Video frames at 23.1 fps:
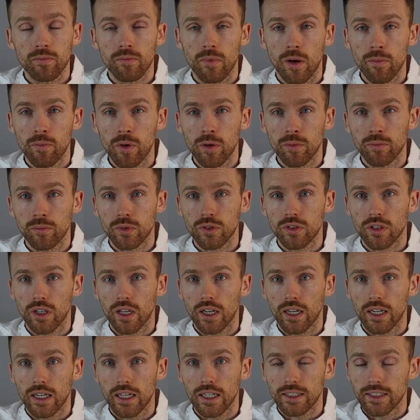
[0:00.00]
My mum's
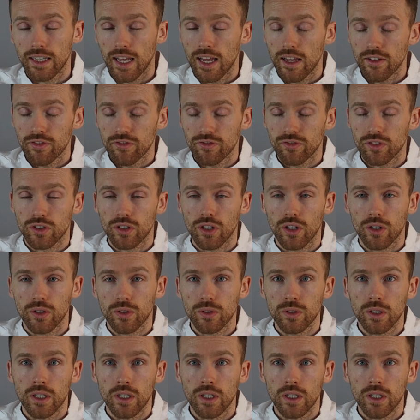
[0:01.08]
deaf, so